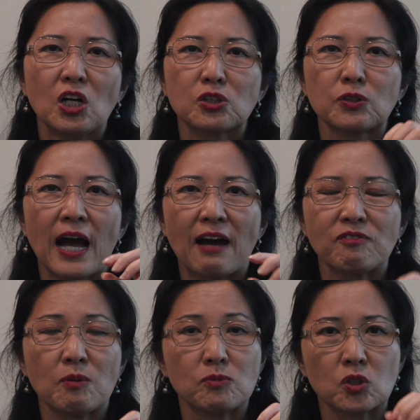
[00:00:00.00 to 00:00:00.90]
to have
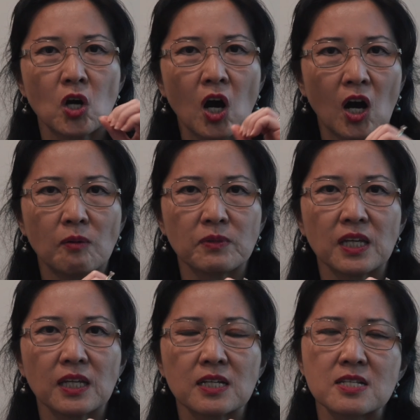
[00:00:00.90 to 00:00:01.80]
them to call
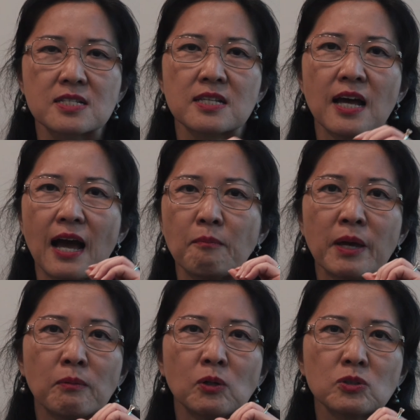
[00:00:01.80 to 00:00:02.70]
me, because I'm
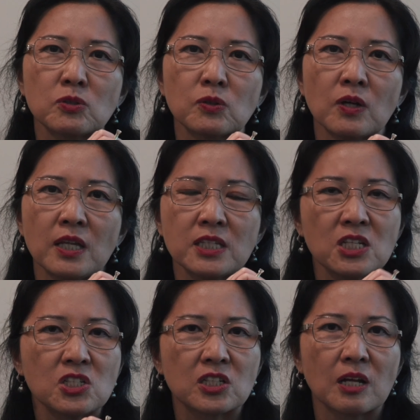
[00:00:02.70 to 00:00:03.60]
able to
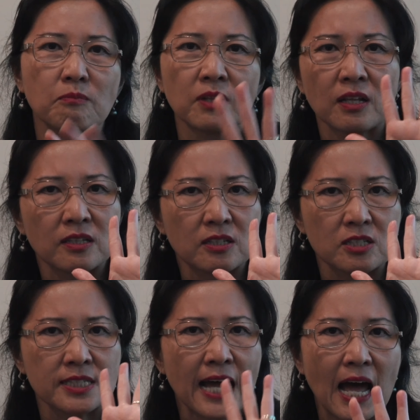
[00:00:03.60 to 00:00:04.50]
teach them.
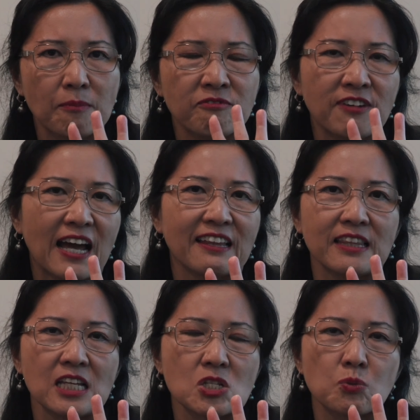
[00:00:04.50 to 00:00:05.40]
There's top 5
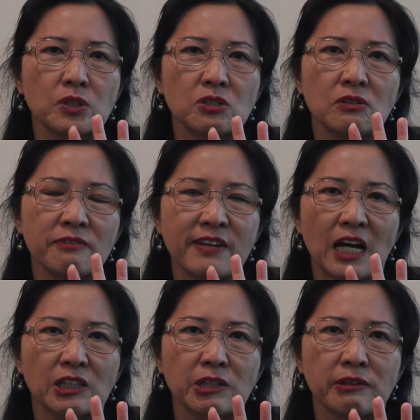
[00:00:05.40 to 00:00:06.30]
things when you
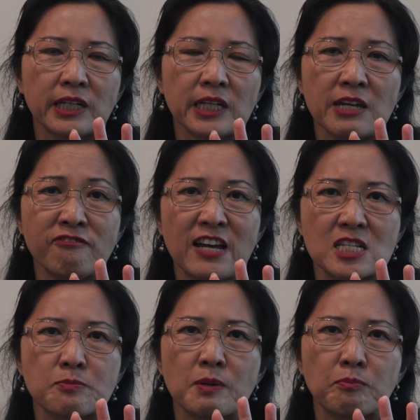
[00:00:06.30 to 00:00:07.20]
evaluate
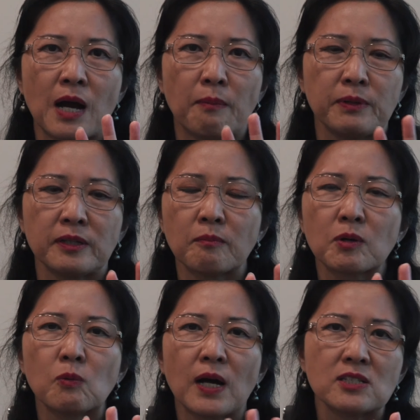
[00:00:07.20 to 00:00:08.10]
investment property.
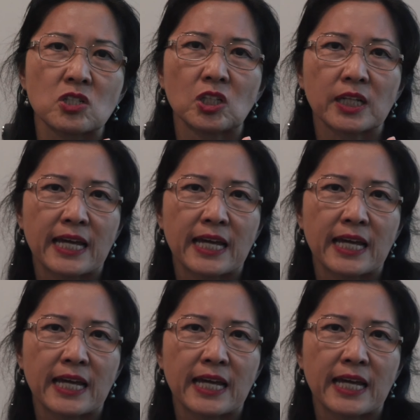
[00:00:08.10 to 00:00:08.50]
Number 1 is look